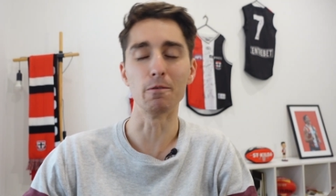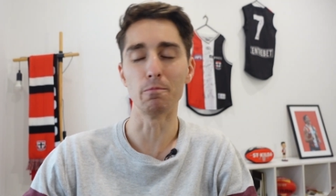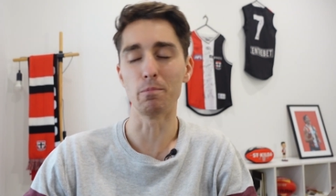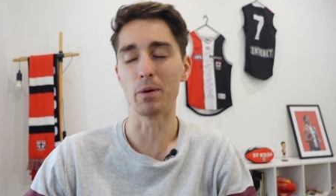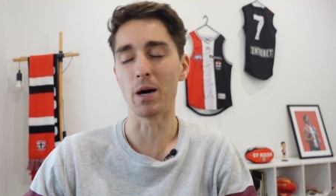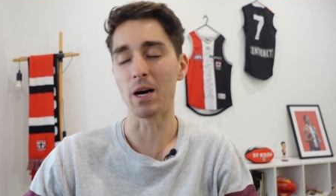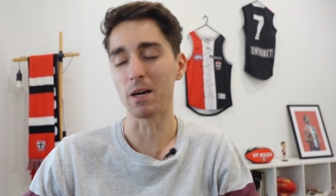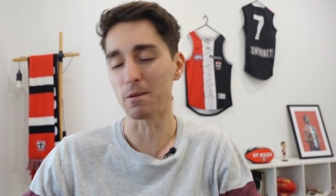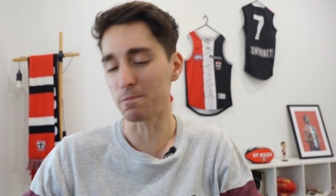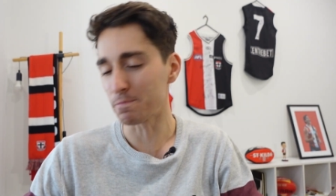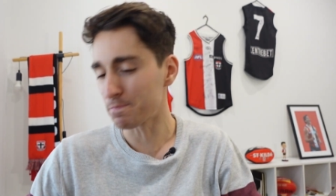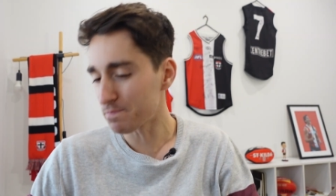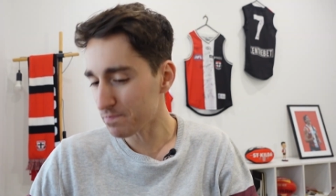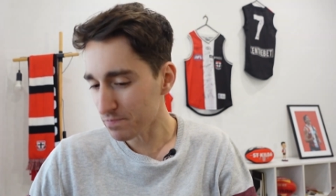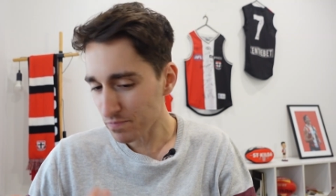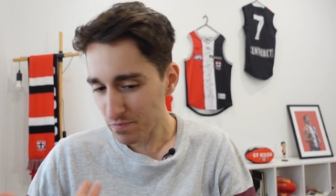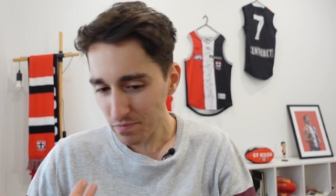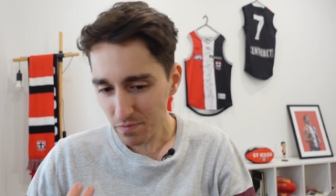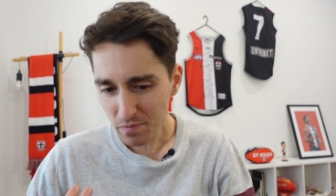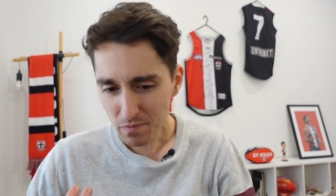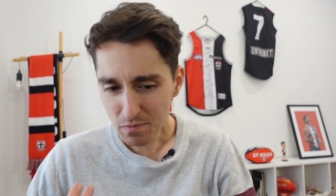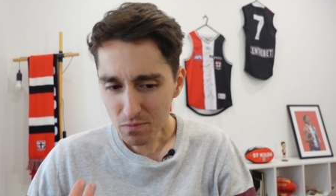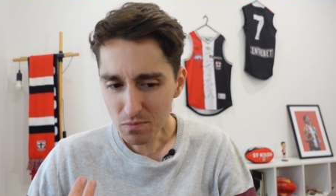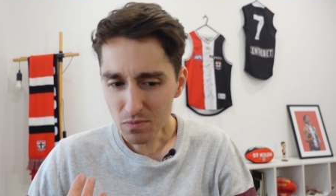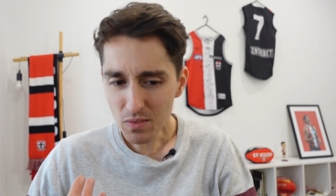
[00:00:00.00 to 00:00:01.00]
But
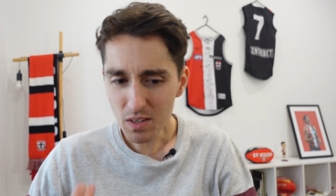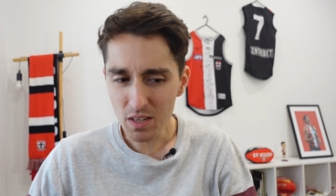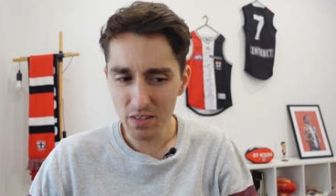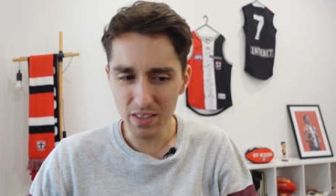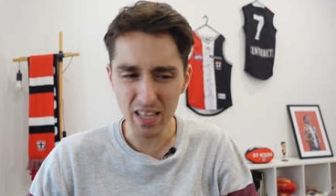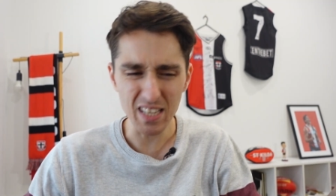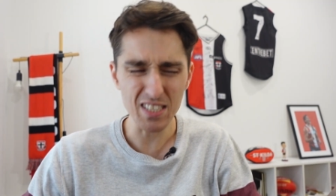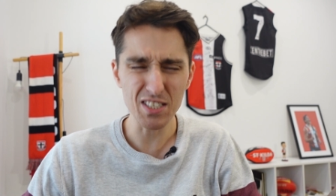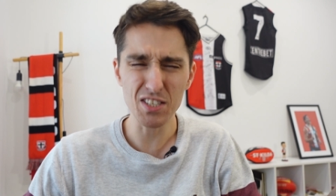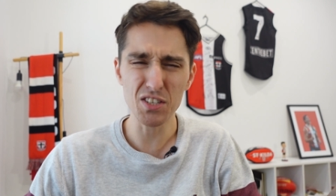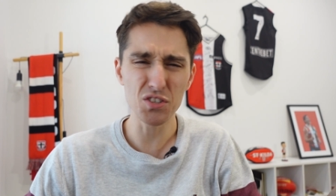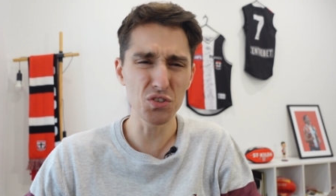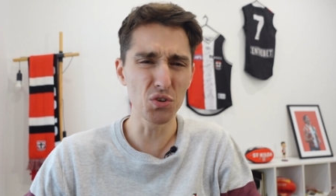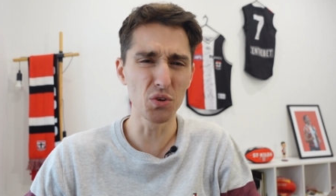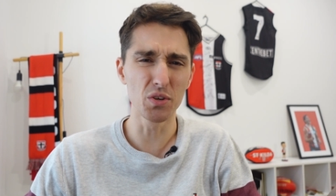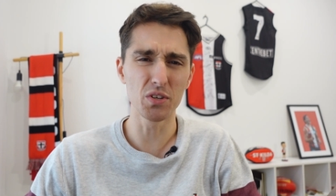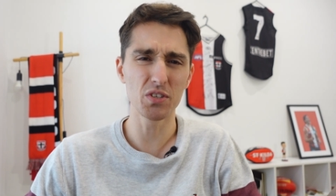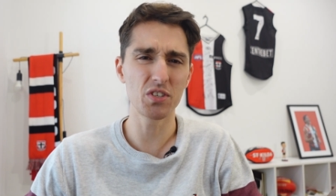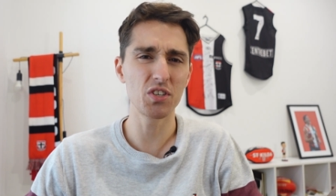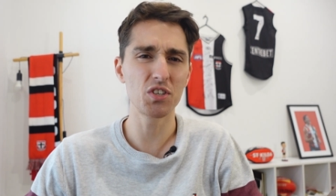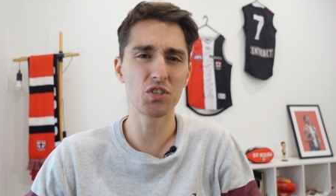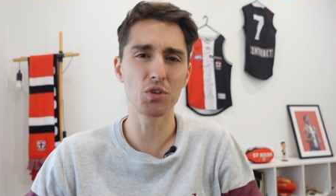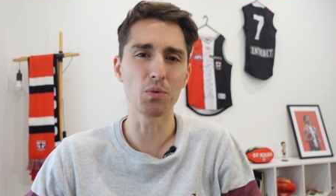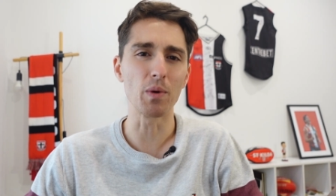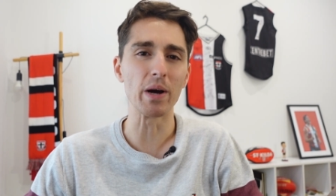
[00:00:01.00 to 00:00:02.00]
that's the sort of
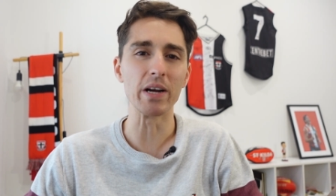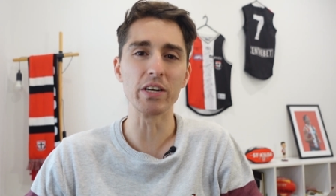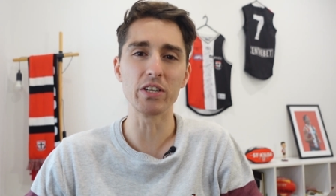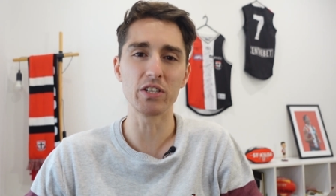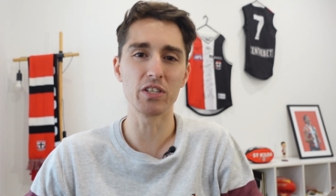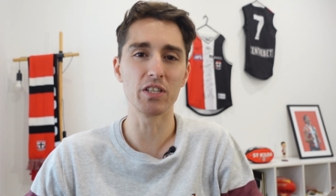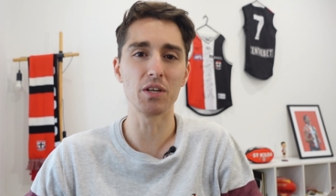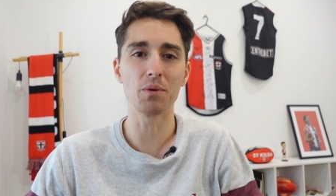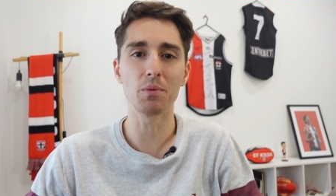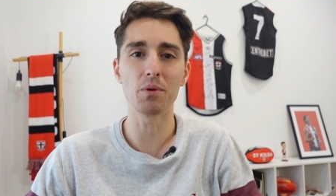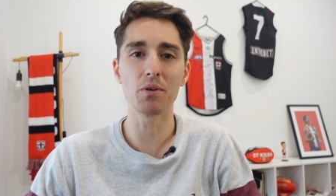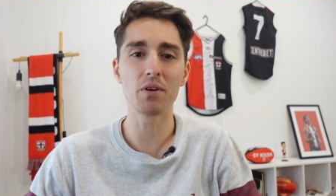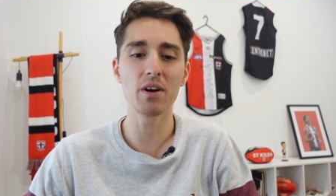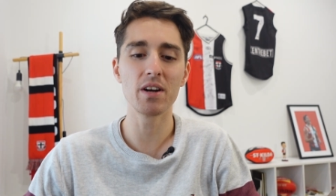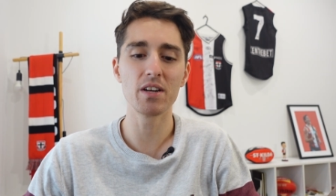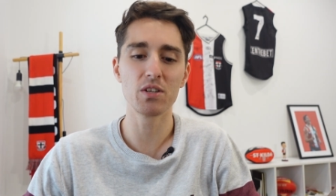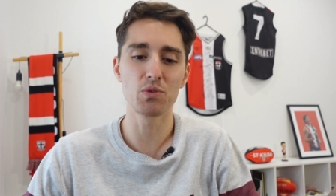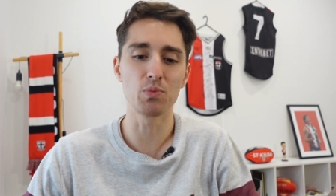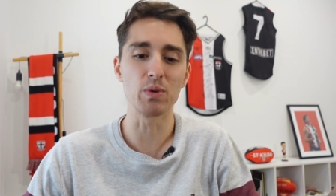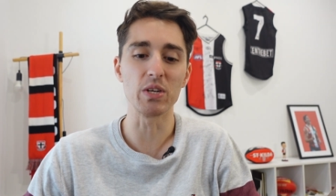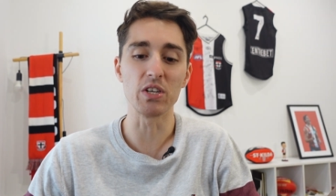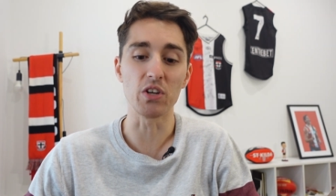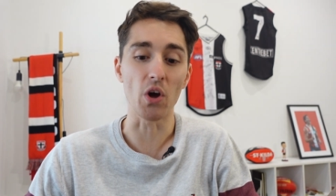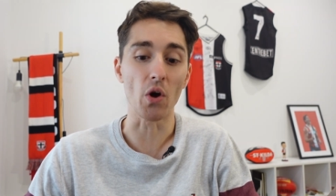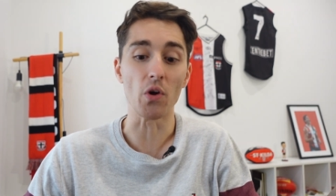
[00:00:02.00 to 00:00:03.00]
situation that we're in is
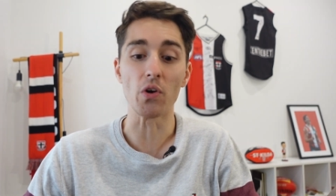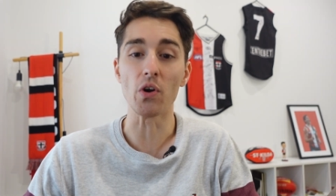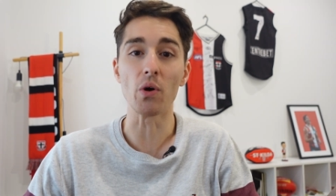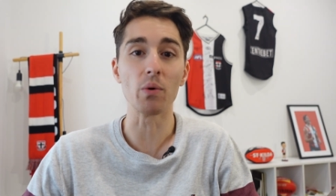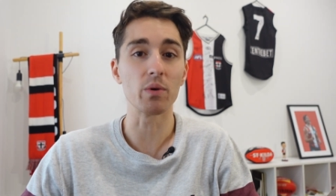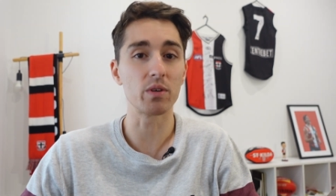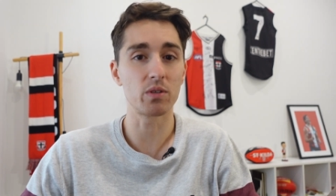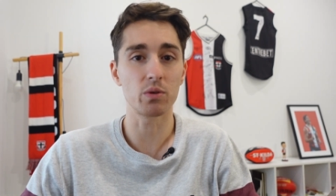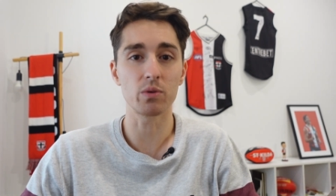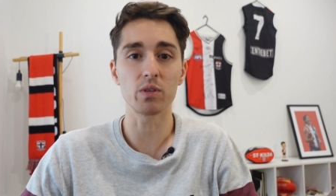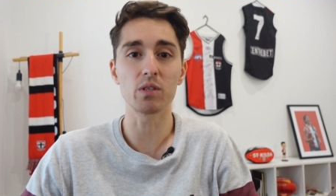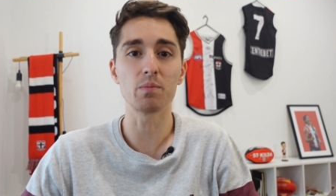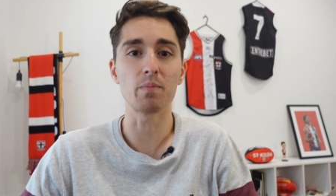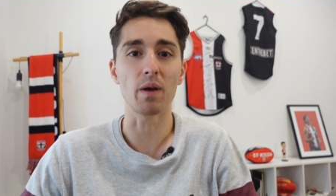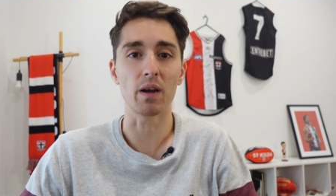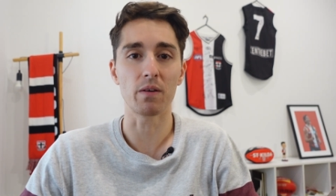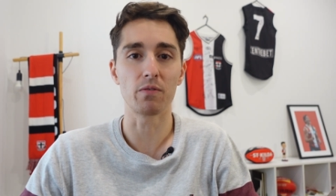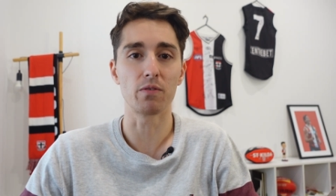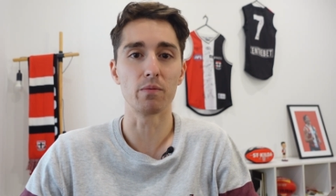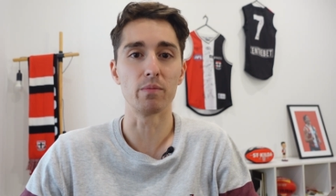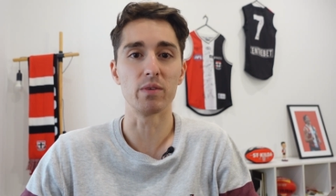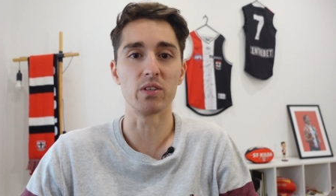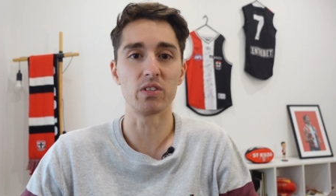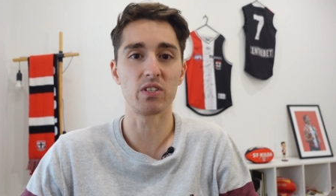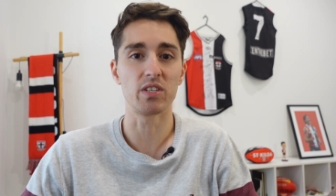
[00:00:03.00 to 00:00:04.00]
we don't know what to expect
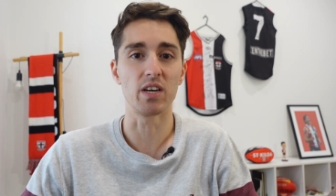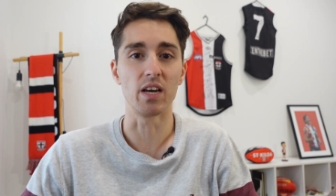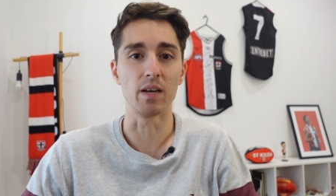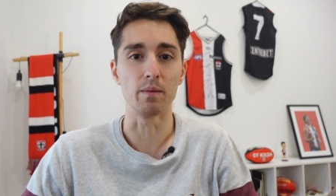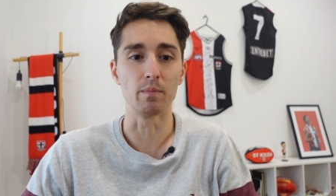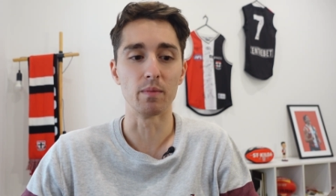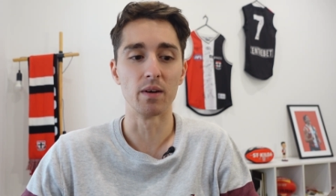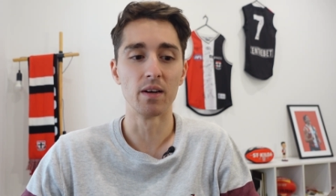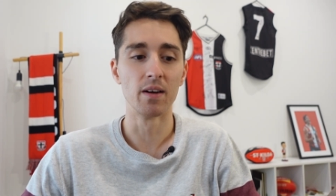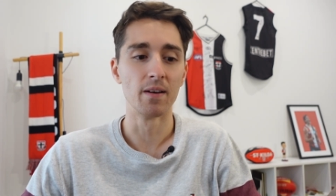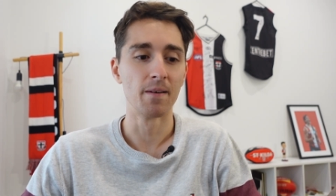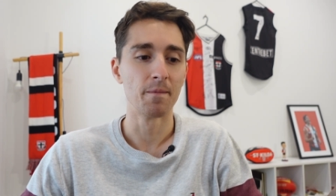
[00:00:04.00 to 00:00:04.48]
from this team.